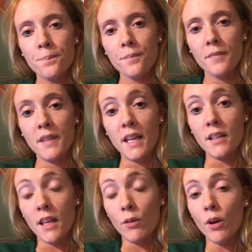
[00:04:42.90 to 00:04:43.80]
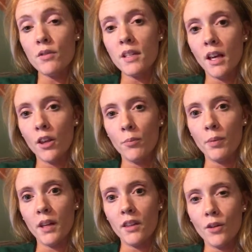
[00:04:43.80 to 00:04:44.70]
they grow together,
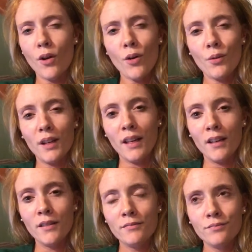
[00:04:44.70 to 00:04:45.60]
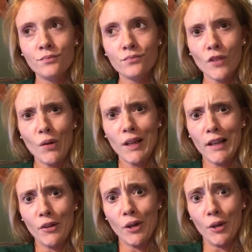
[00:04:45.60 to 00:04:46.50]
but they're already
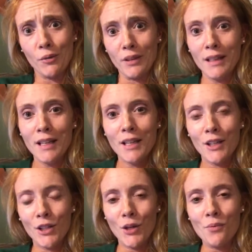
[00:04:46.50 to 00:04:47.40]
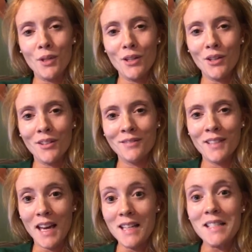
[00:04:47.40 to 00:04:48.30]
kind of grown. When you're
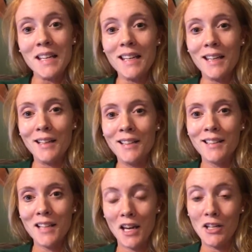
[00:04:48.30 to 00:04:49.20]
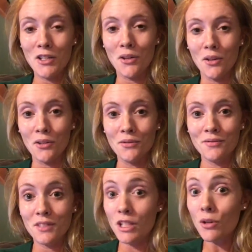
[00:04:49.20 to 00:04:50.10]
18 and you're
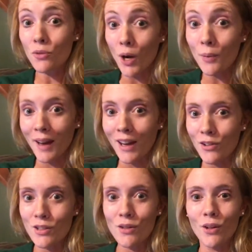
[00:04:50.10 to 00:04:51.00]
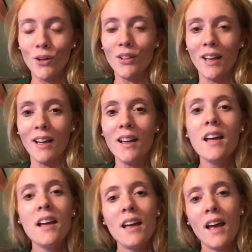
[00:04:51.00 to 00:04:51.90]
still growing, you're still learning,
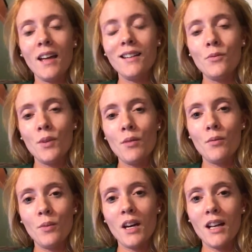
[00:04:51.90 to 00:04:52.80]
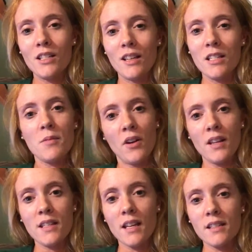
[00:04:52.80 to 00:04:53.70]
and we got to
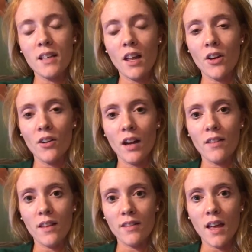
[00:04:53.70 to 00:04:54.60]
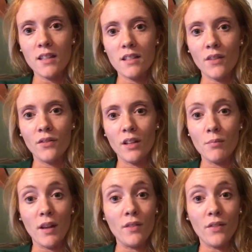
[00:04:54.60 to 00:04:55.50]
experience that together, and I think that's definitely
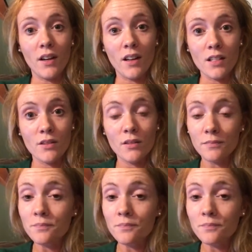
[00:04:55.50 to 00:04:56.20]
benefited us.